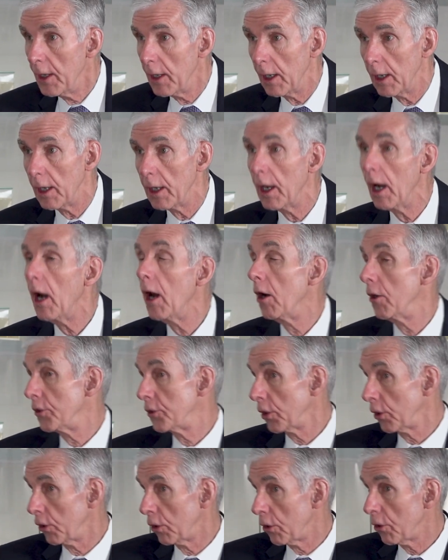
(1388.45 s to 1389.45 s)

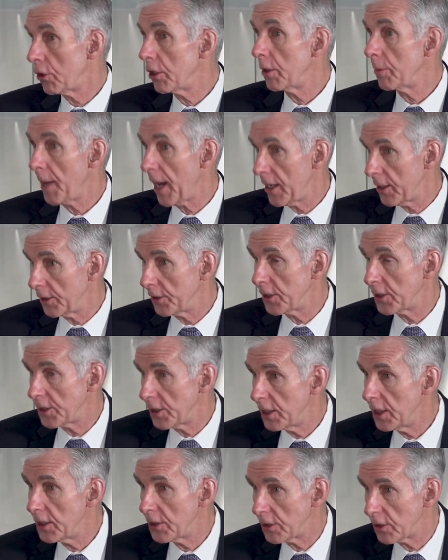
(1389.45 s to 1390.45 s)
to learn about a
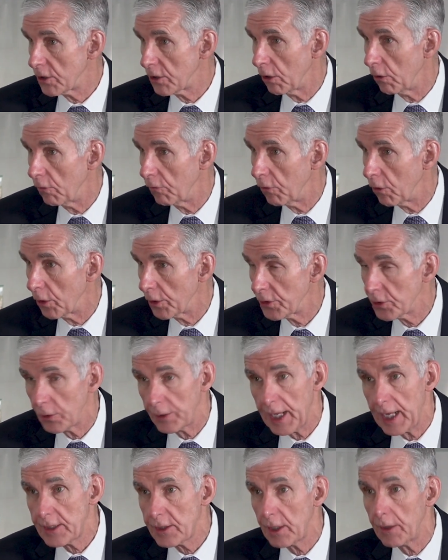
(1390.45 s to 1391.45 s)
disease and so forth. So
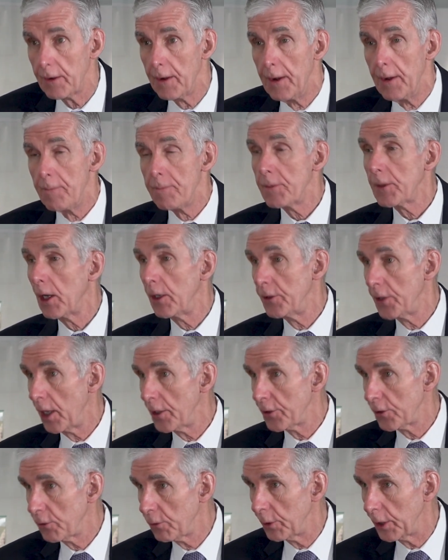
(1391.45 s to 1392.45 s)
that's
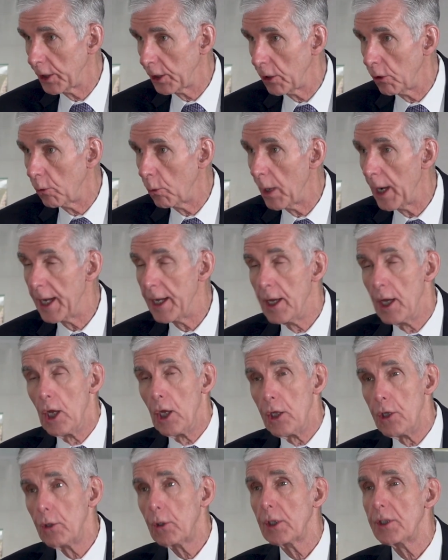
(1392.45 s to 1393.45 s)
another critical way.
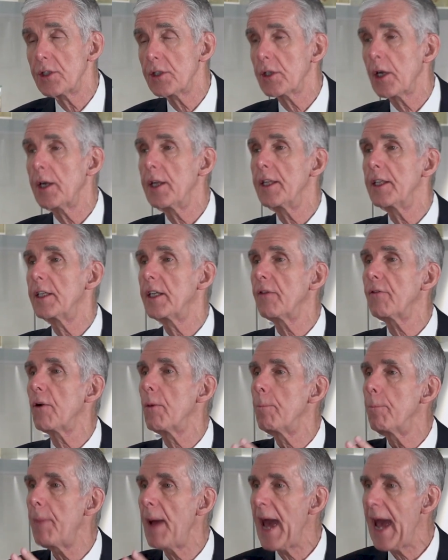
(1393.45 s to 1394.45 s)
You can study the
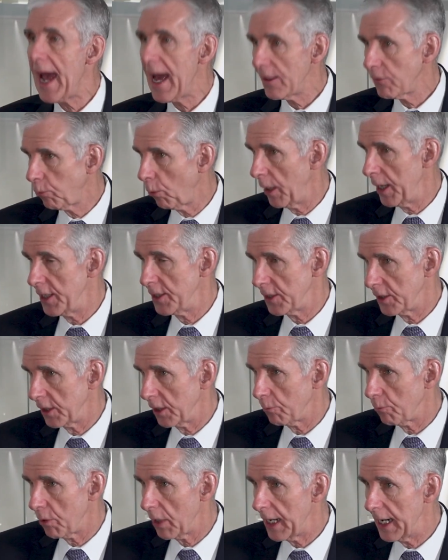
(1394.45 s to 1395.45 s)
different pathways in
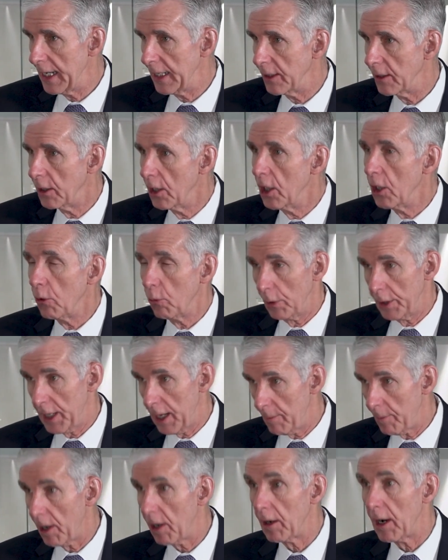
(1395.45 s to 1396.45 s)
the brain with
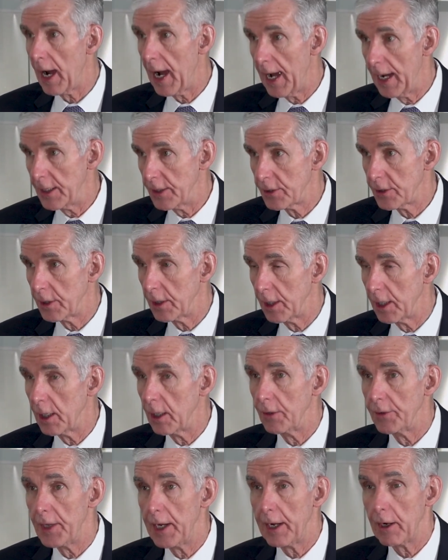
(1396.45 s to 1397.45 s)

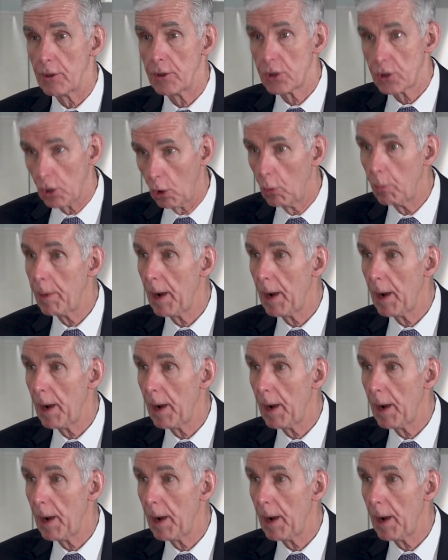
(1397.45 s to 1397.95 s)
MRIs. They are so